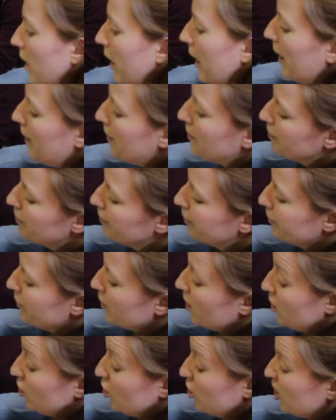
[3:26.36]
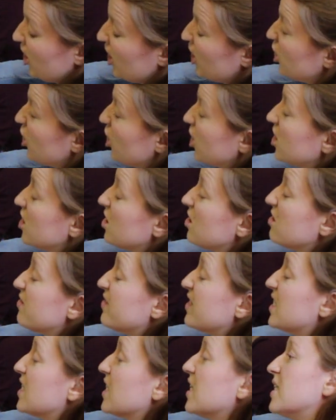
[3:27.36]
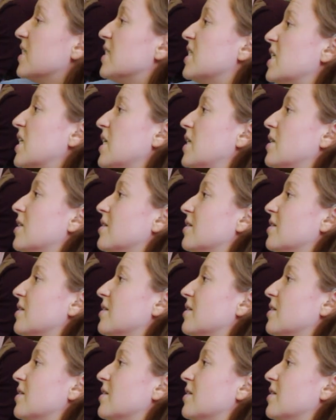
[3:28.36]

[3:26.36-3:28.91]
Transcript: And your gestures and your physicality?